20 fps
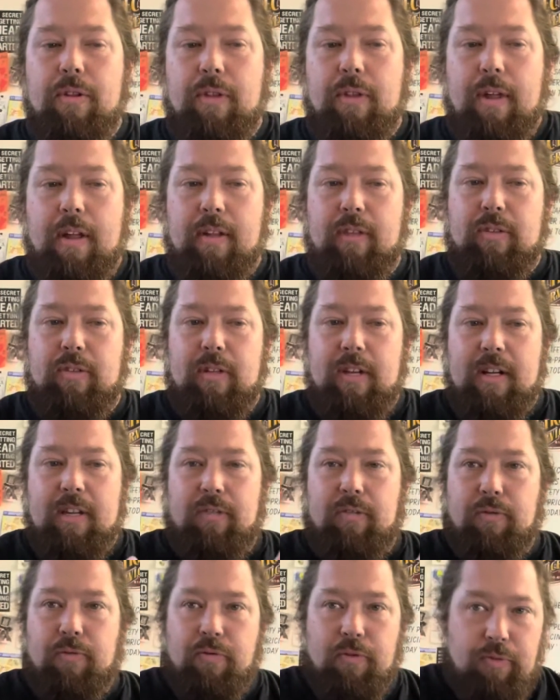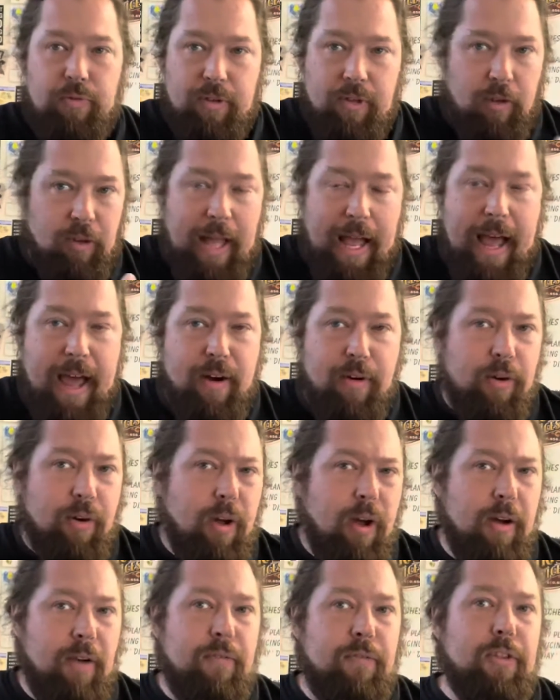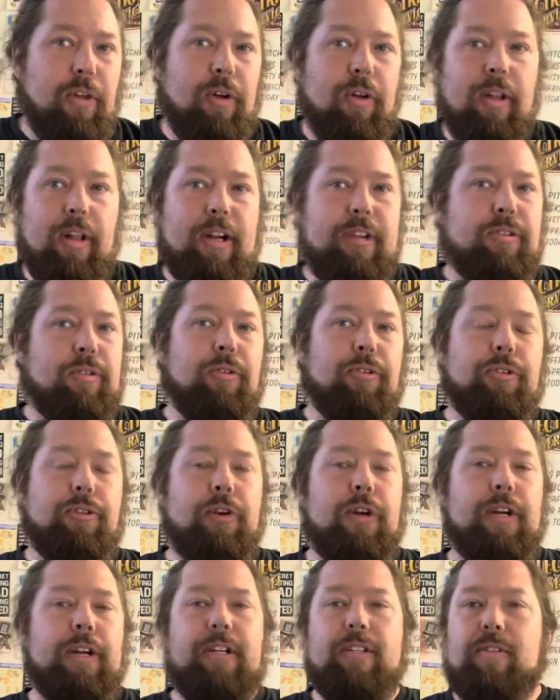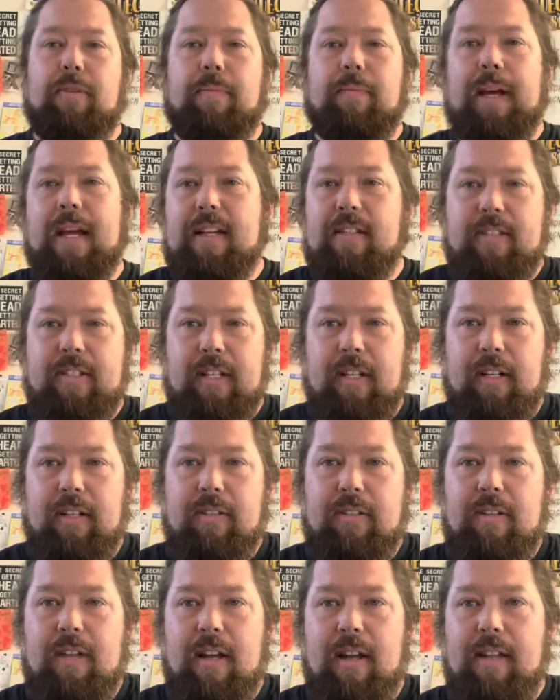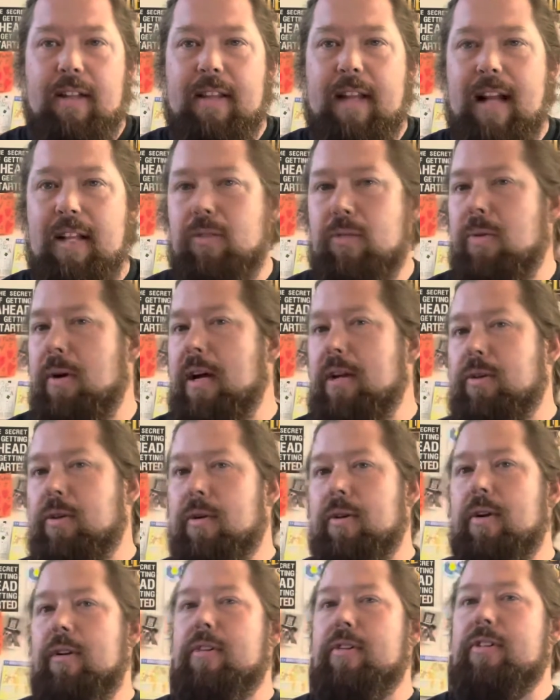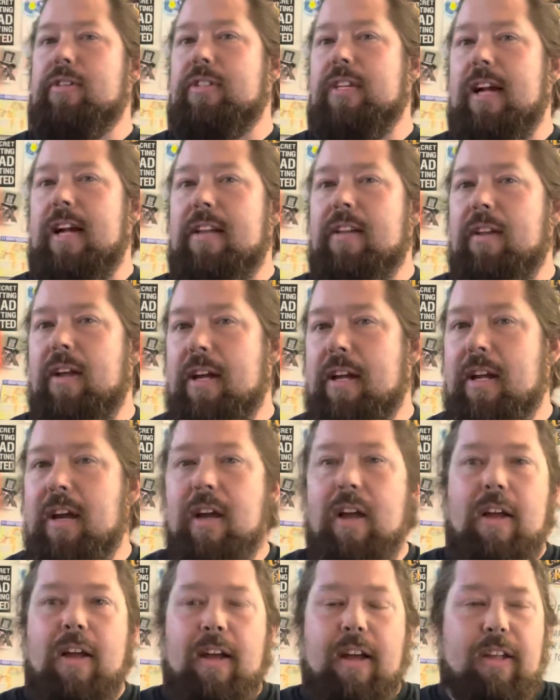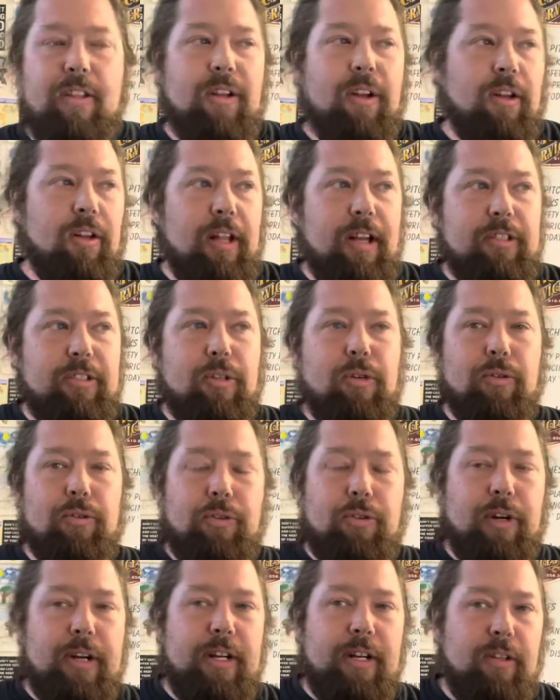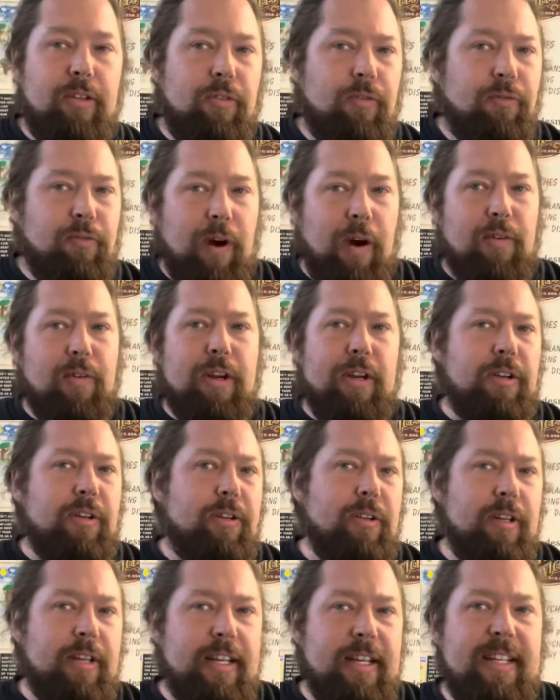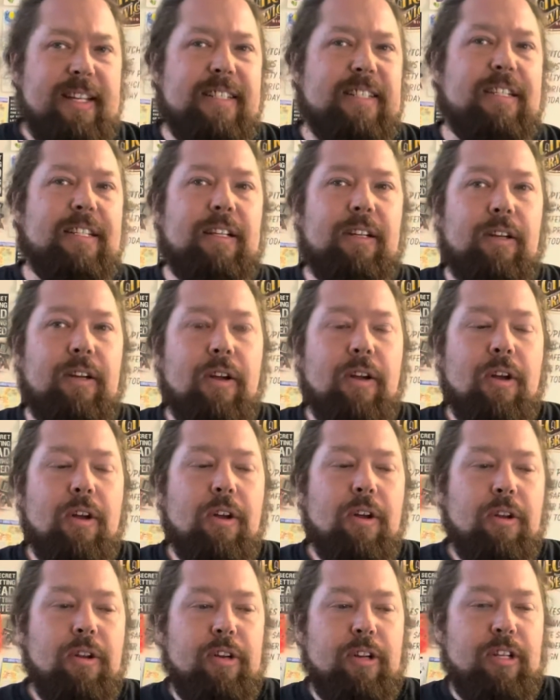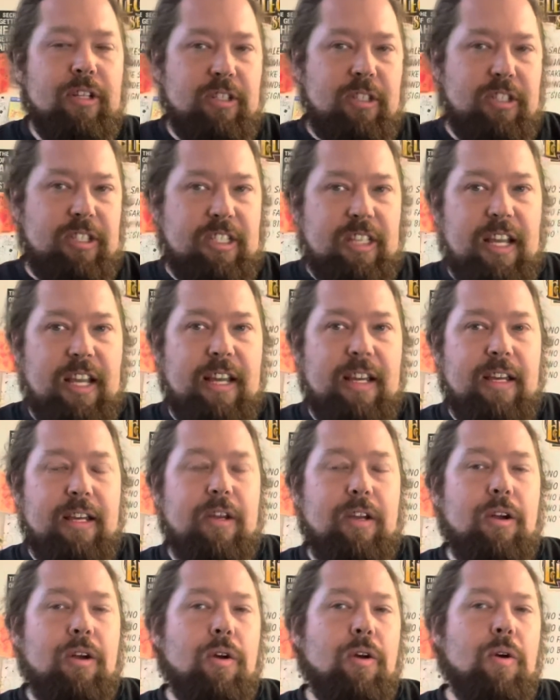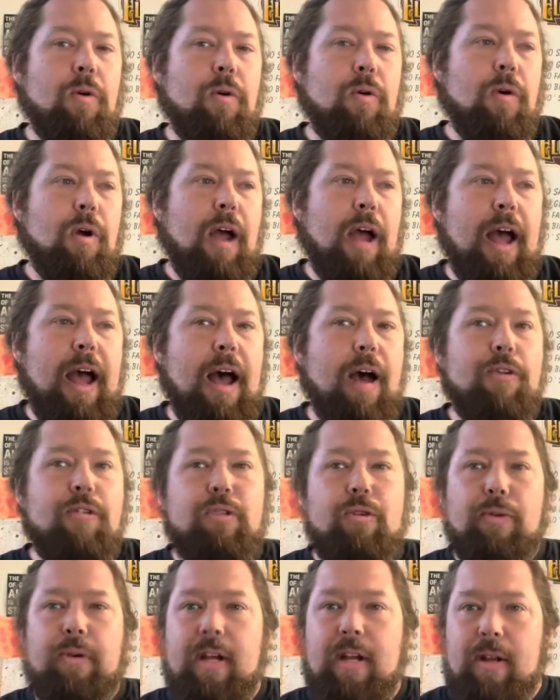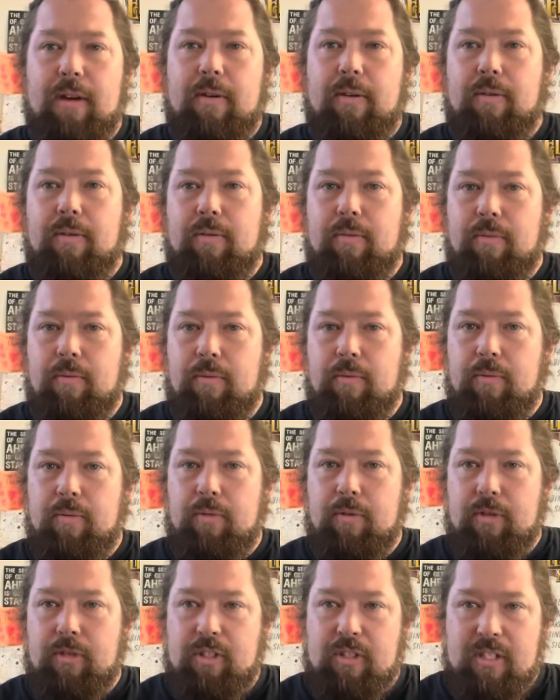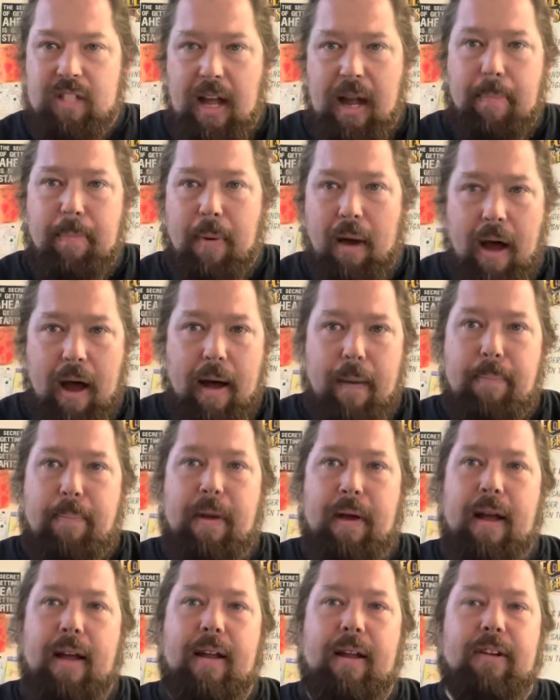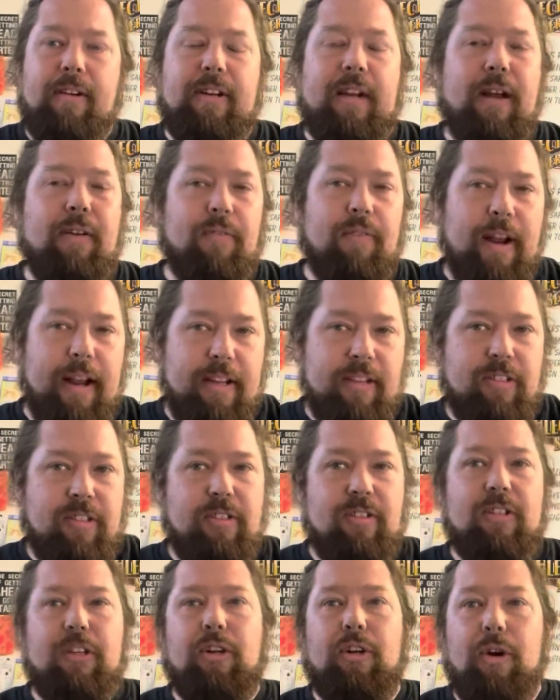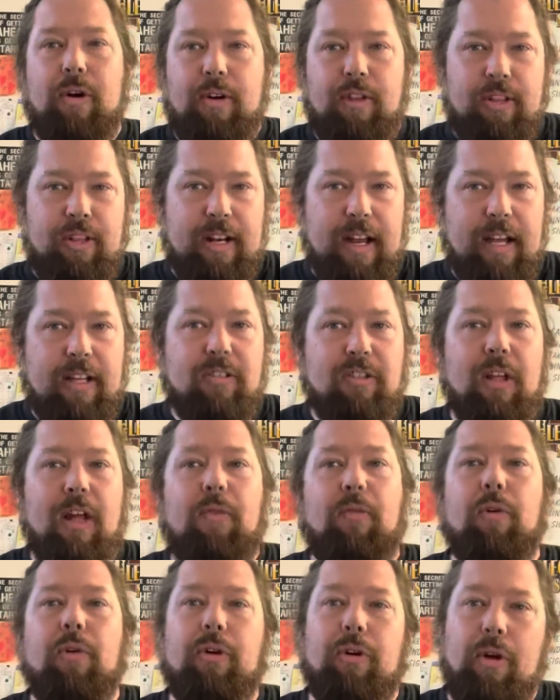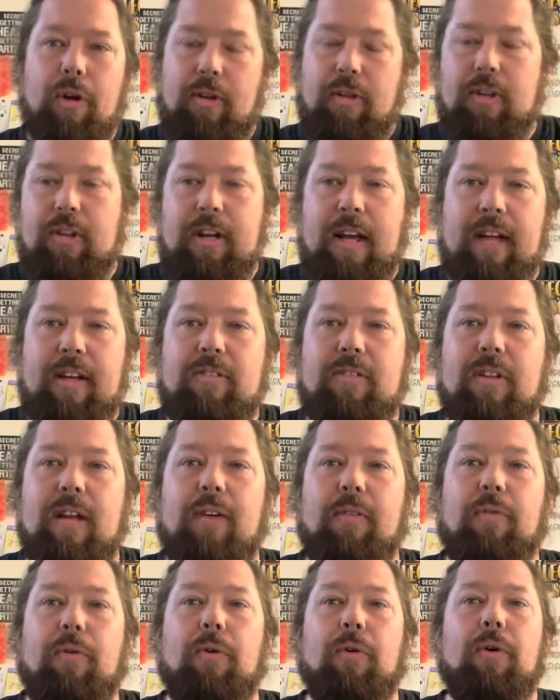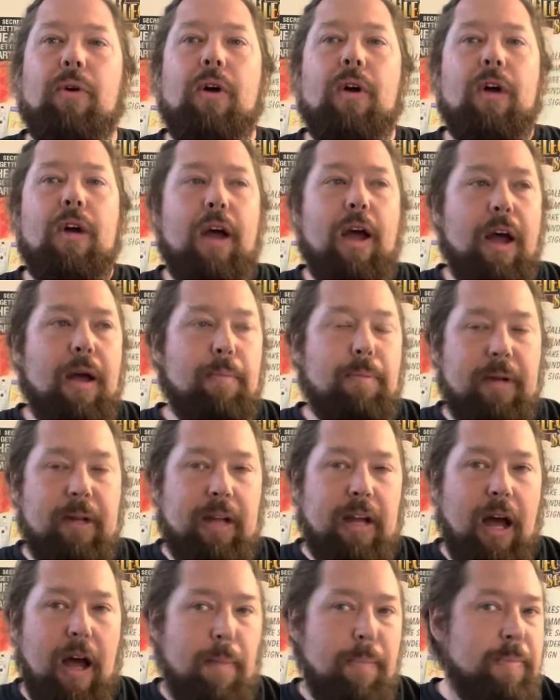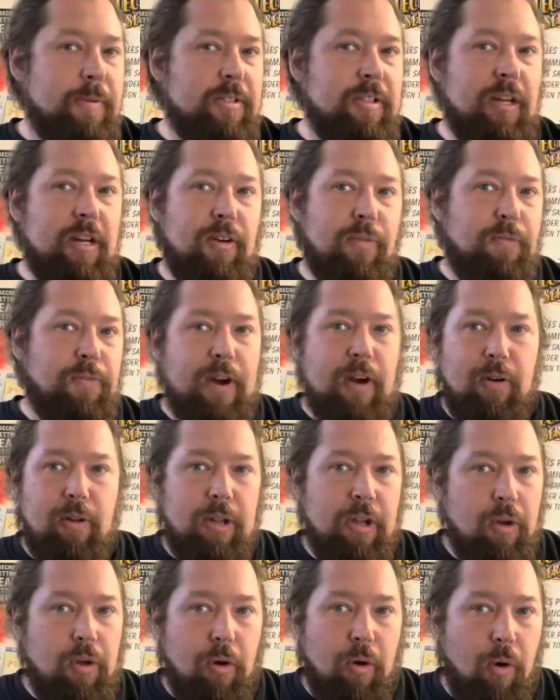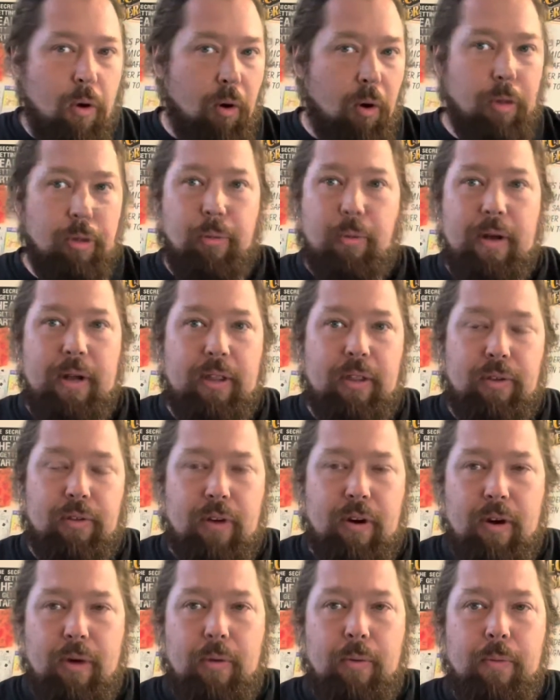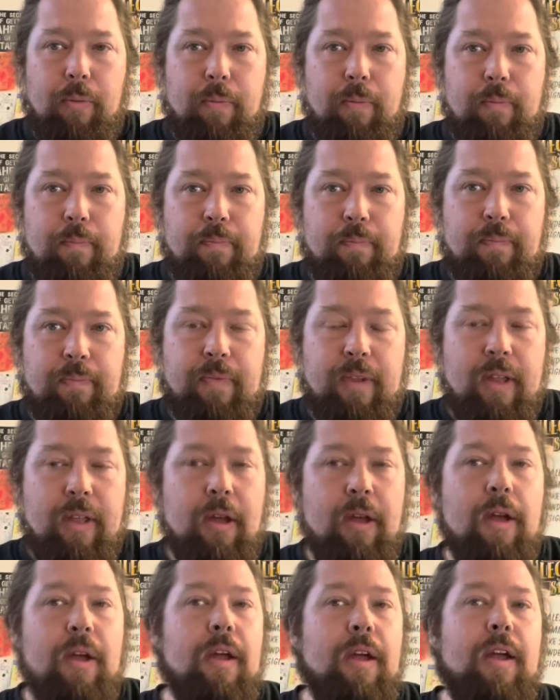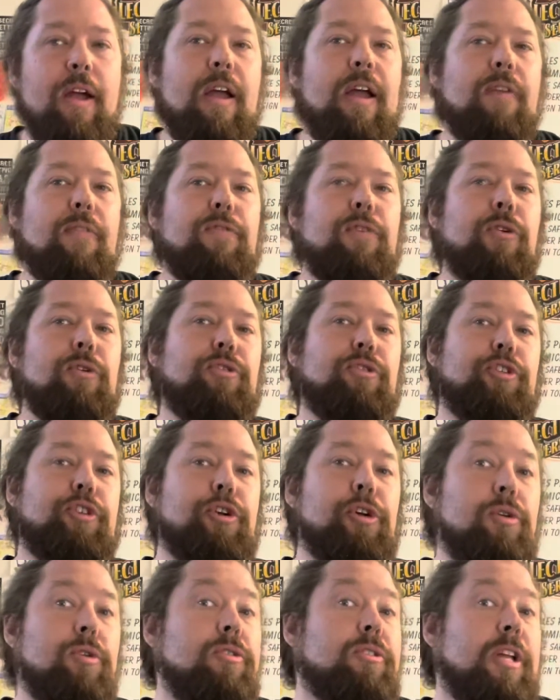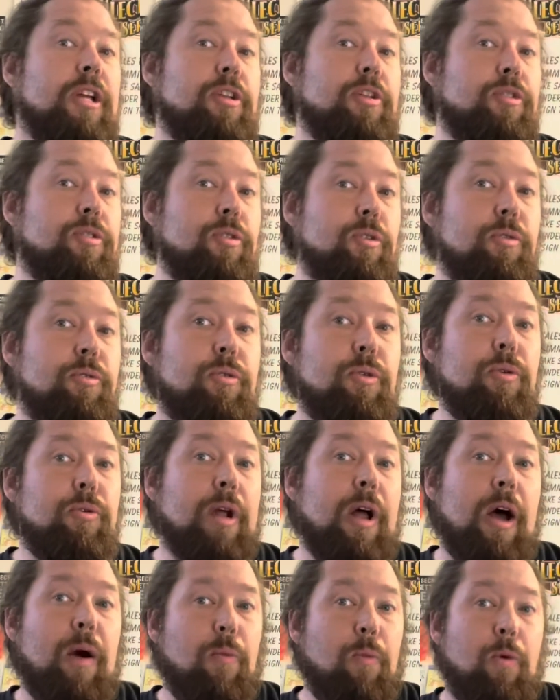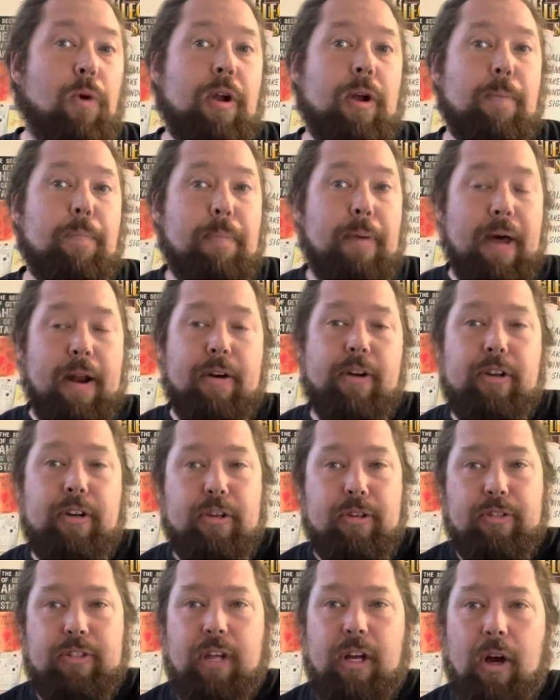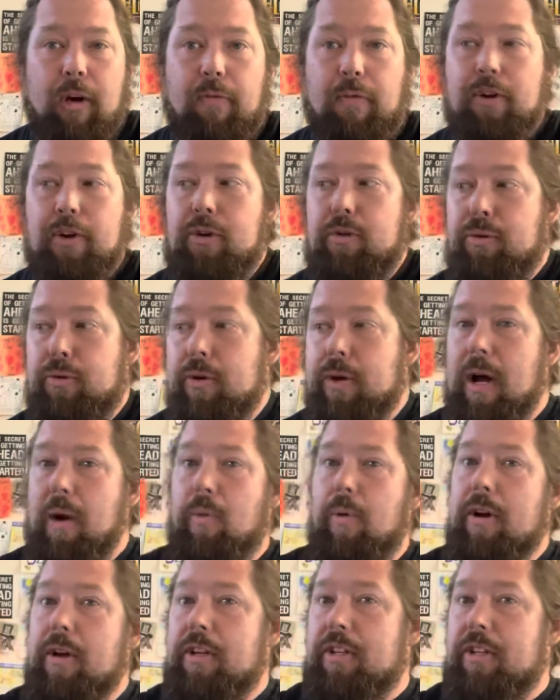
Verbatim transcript: it's it's the ladder of the electrical trade is amazing and that's what i don't understand like in the electrical trade it's very easy to see how you can step up and get raises and go to the next level and go to the next level and be compensated fairly all the way through if you choose that you do not want to better yourself or you do not want to